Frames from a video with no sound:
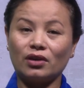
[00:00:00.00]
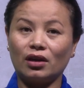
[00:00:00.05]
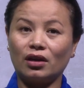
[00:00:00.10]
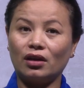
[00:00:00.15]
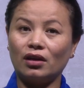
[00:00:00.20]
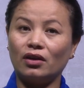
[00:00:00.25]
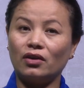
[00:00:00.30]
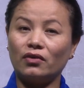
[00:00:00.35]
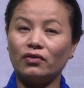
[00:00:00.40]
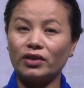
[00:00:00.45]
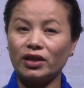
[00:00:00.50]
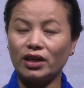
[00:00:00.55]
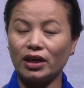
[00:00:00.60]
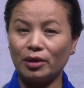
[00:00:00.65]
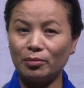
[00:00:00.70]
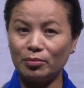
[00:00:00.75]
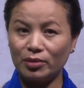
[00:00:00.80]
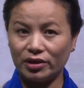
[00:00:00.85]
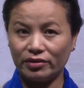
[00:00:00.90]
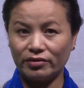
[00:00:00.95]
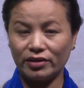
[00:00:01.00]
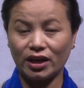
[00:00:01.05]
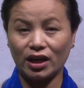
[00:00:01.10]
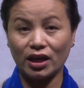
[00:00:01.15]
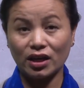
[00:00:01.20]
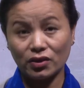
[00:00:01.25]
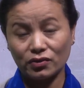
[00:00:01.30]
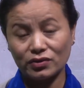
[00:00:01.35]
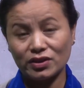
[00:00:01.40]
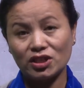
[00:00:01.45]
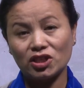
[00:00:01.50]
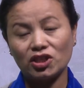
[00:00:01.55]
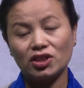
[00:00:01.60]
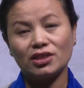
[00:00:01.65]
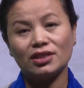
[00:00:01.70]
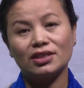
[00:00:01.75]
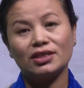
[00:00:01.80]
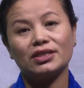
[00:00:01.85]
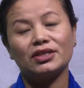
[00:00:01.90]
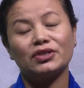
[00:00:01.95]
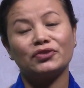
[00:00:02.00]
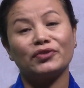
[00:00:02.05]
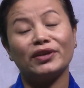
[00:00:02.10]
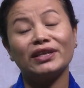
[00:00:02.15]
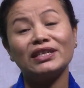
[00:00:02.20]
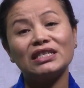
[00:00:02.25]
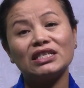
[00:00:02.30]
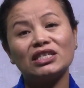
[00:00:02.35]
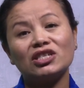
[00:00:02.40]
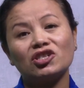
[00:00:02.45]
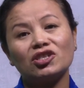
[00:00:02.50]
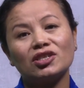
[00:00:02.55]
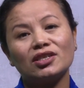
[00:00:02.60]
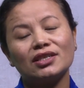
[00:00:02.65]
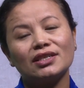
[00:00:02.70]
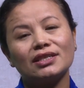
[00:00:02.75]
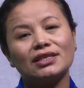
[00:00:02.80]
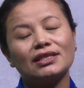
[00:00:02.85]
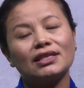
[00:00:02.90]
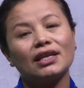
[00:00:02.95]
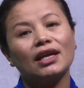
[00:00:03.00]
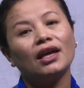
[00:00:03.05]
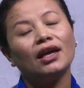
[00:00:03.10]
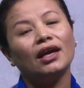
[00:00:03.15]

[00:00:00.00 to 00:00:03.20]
vocabulary acquisition strategies,